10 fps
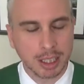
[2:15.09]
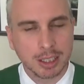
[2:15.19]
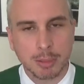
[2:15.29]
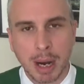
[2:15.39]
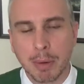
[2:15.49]

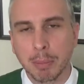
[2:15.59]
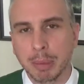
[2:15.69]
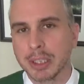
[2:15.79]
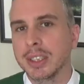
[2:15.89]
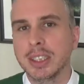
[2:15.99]
It's about
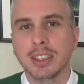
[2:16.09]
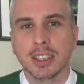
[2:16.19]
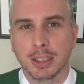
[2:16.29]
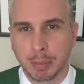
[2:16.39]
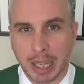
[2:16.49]
building
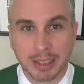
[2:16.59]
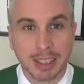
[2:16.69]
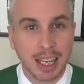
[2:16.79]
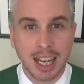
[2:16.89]
suspense.